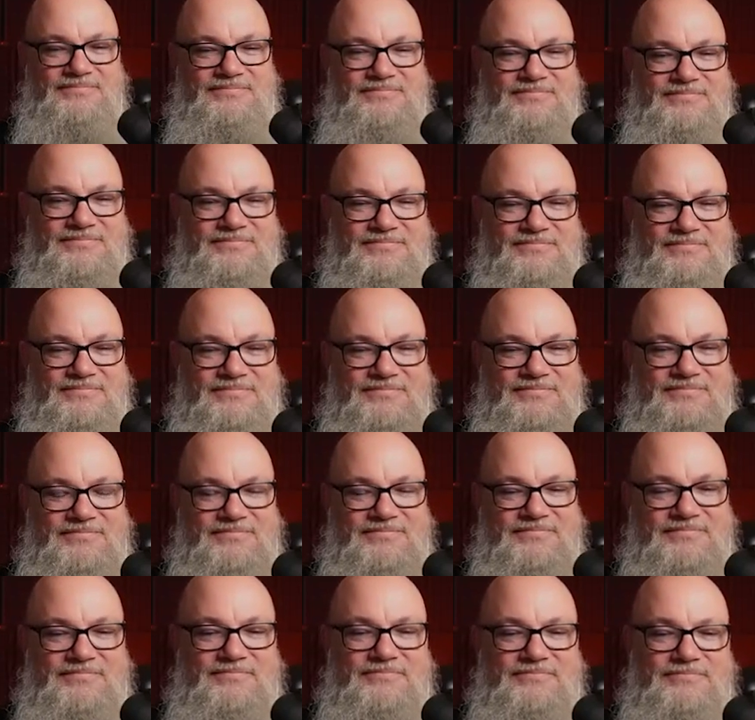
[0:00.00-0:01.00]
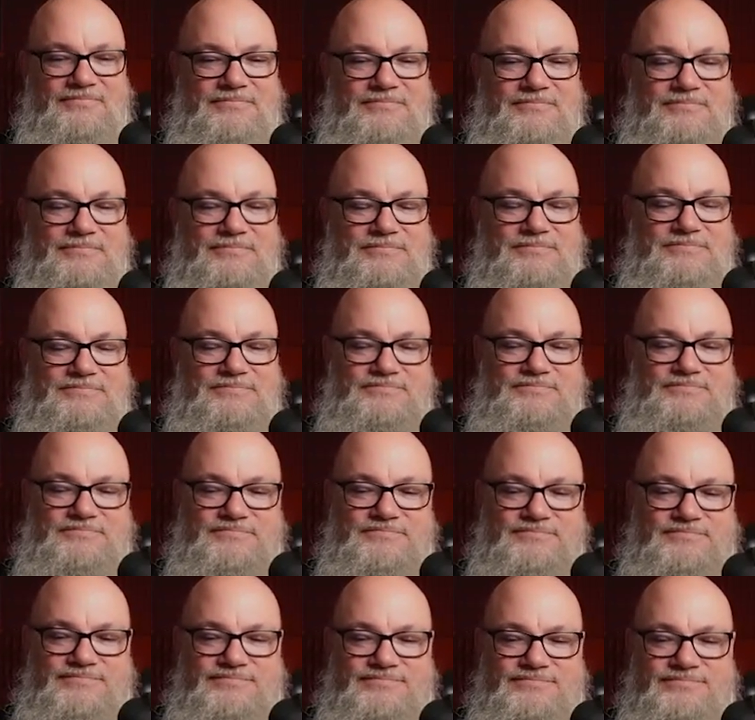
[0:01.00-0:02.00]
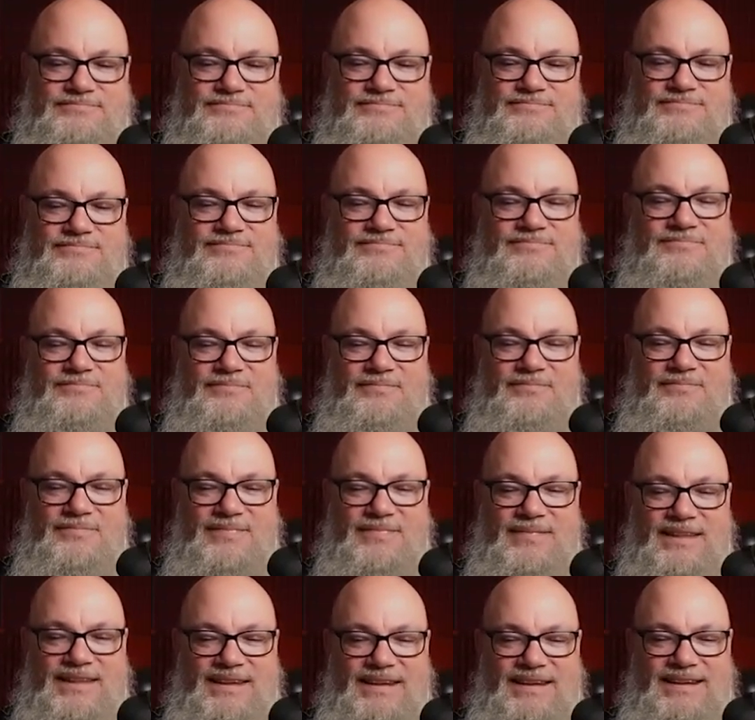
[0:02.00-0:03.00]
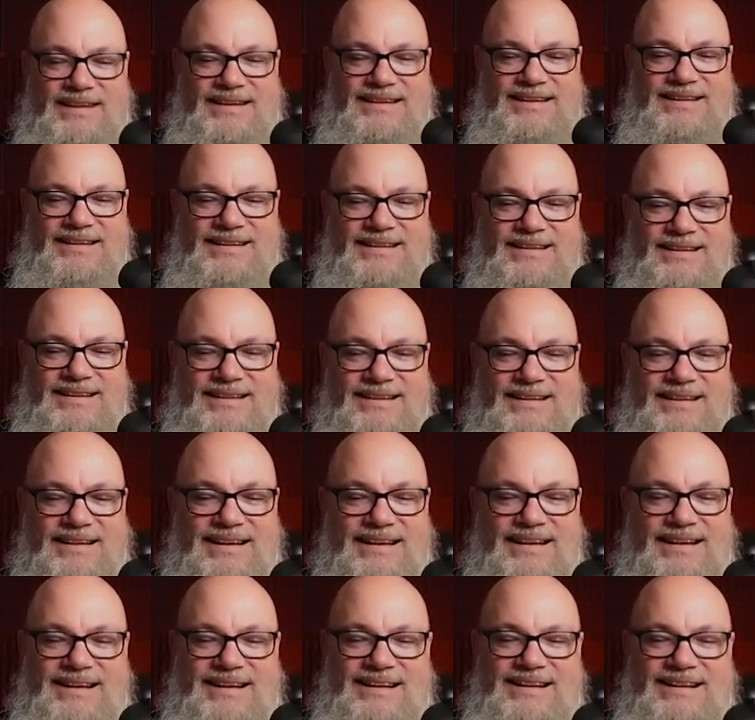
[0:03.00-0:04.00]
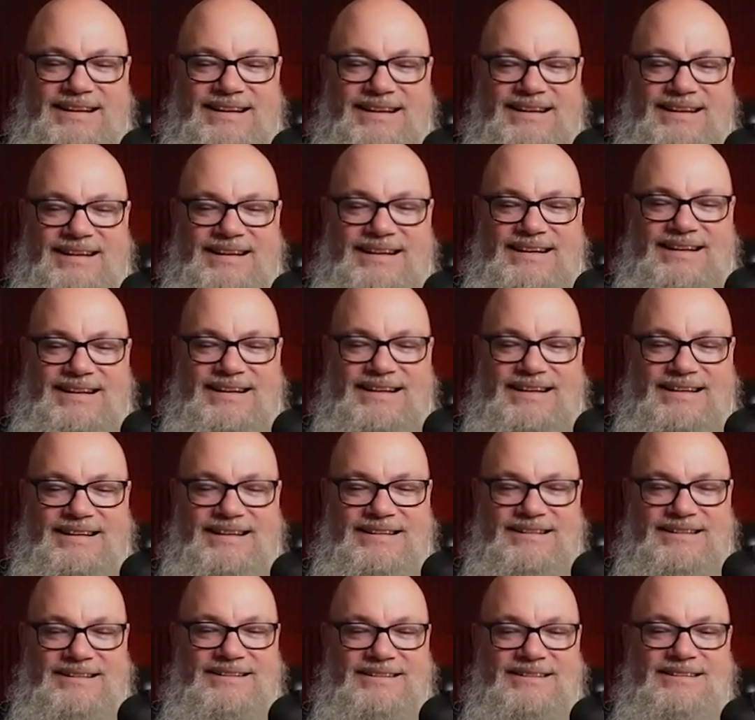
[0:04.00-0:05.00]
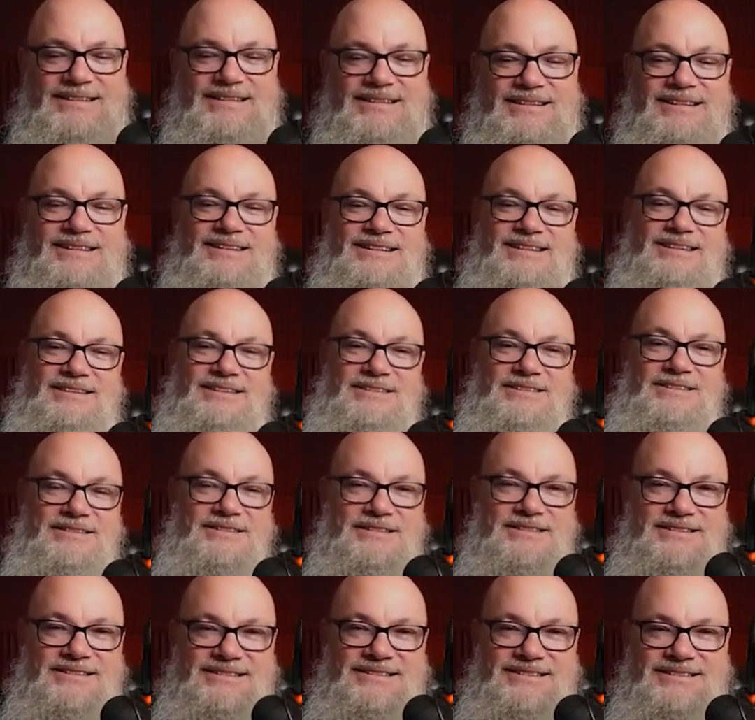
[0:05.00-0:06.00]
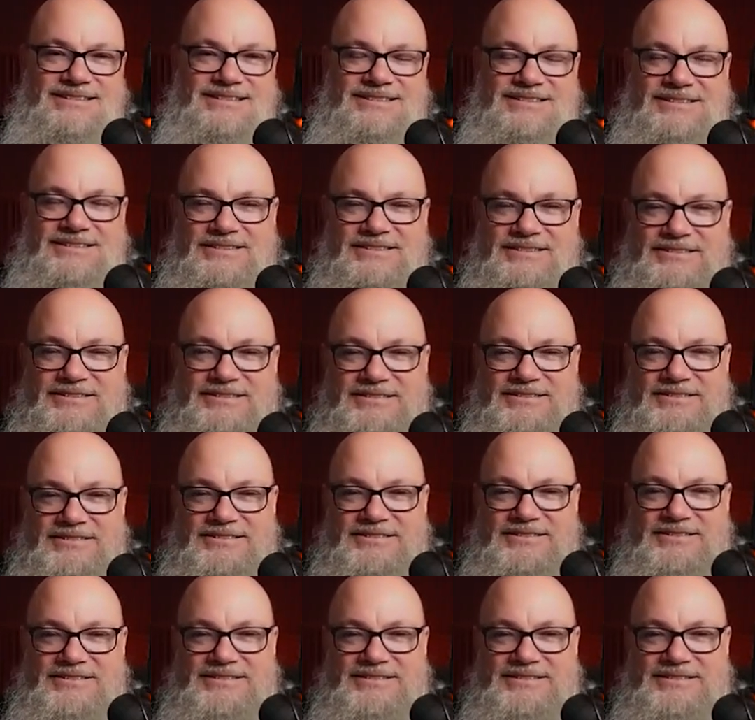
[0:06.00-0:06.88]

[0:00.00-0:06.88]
This person isn't speaking.